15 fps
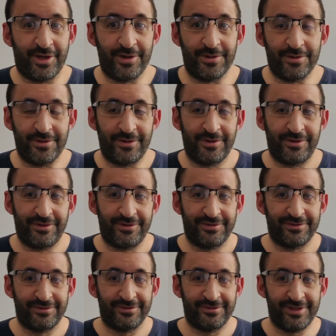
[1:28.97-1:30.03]
So,
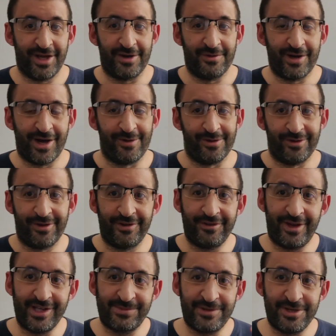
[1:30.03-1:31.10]
now our
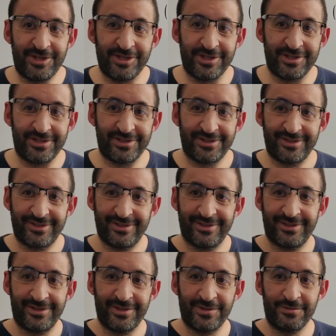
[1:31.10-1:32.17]
lambda expression
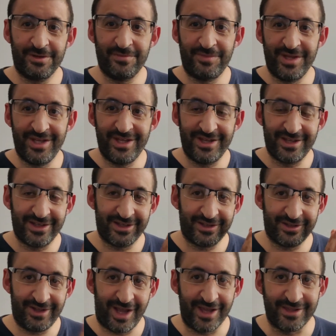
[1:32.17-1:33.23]
will be
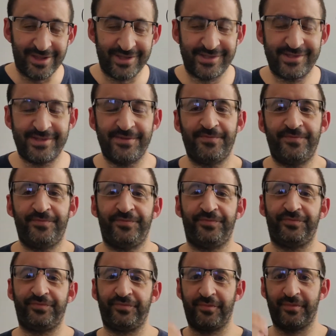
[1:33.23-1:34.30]
like this.
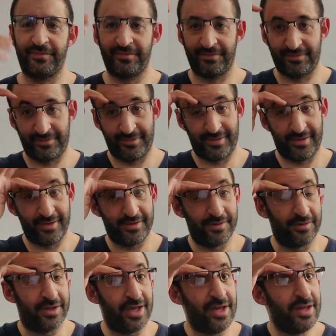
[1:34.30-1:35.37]

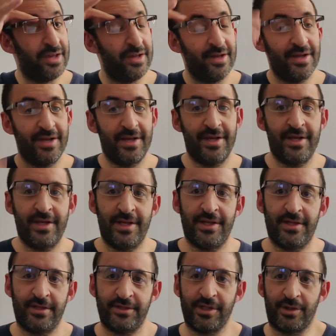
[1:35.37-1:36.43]
Okay?
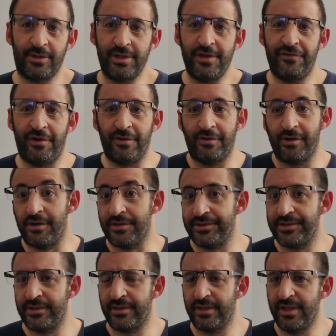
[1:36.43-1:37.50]
So, if of
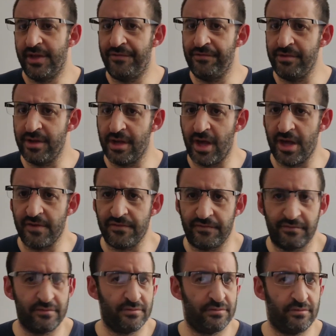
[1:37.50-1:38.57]
course, if we
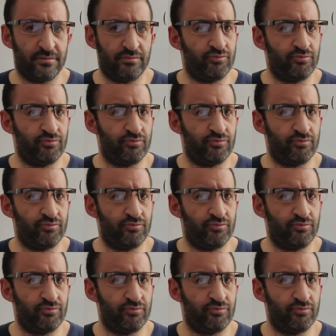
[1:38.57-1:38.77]
have